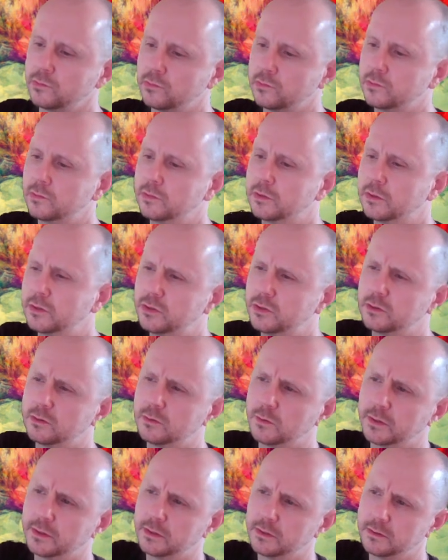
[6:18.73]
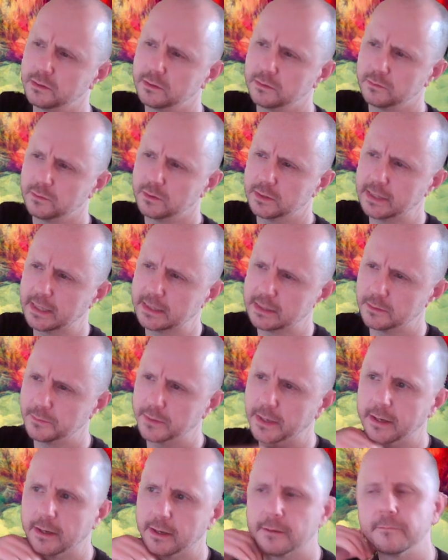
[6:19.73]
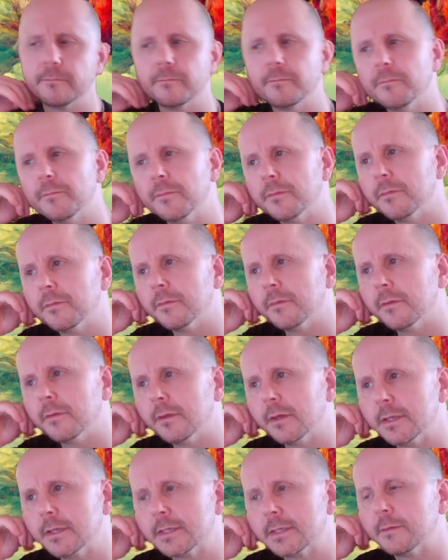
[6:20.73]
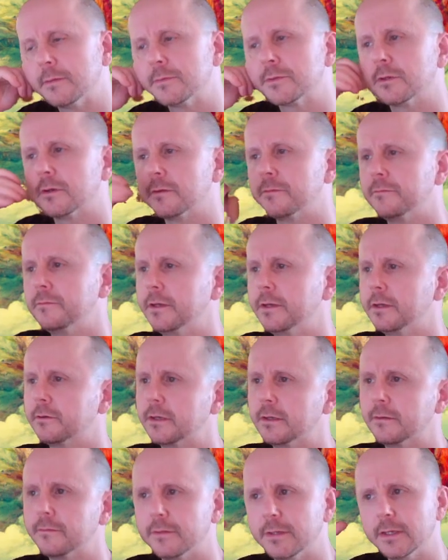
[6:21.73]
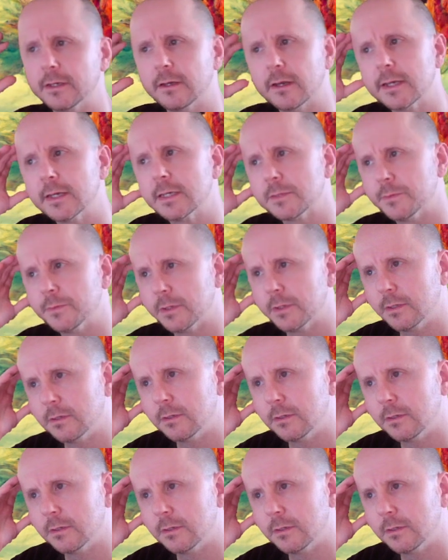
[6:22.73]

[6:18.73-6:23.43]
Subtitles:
not sure what that's about. It's some sort of figurative thing, I guess, but